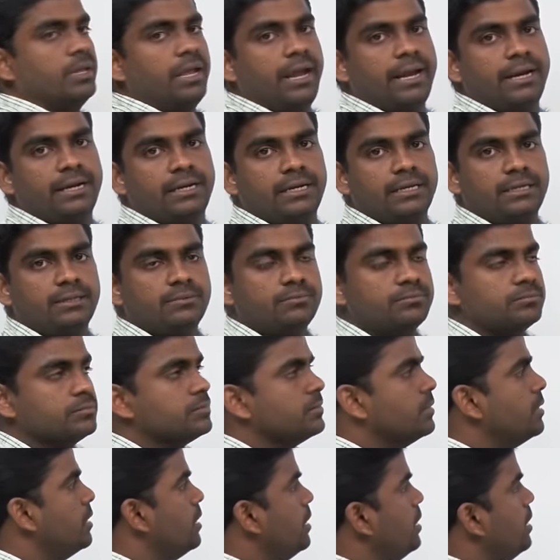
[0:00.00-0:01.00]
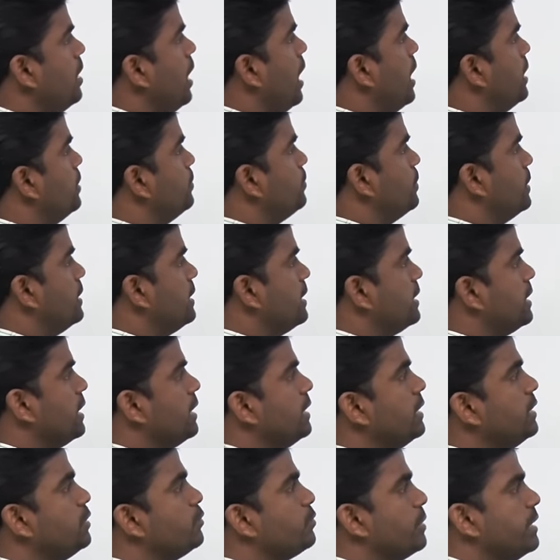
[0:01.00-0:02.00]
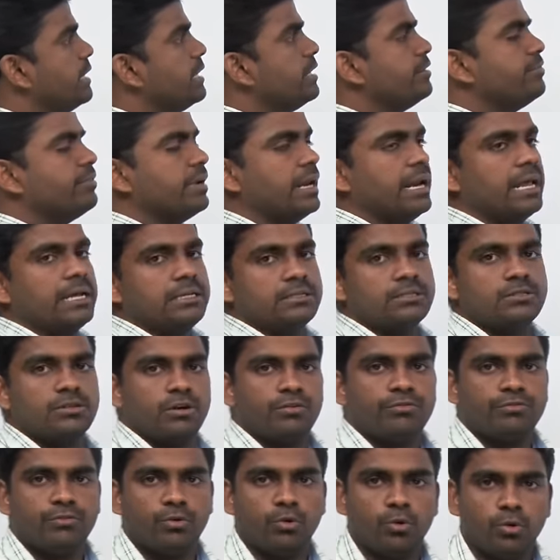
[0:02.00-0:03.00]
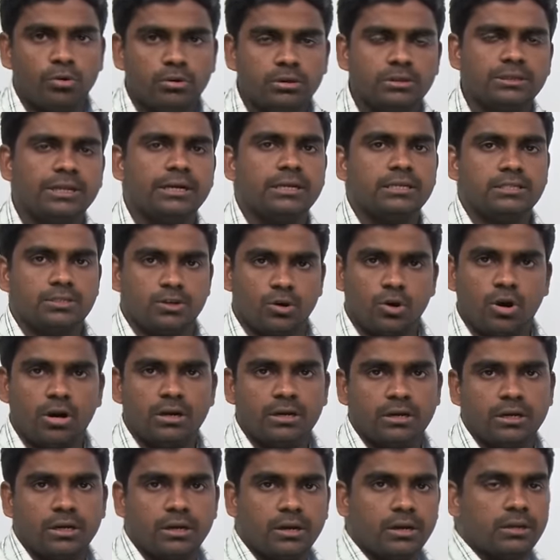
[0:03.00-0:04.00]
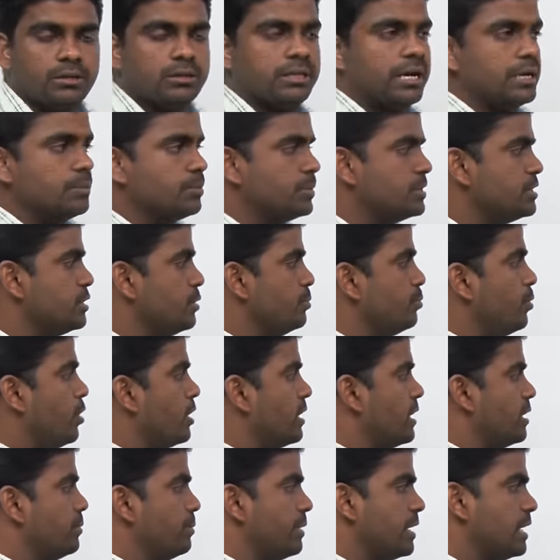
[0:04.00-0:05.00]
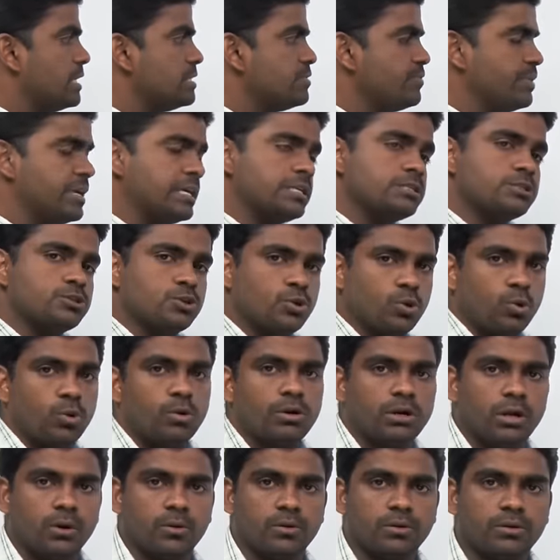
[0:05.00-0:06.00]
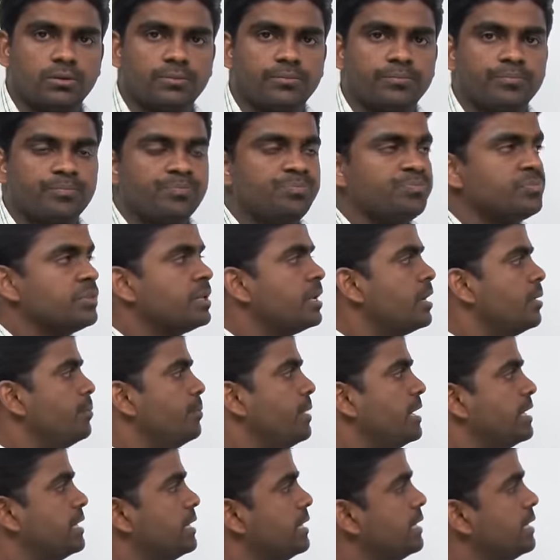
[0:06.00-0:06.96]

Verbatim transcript: 80 and vertically 25 lines of code that is not that much important because we can scroll down. But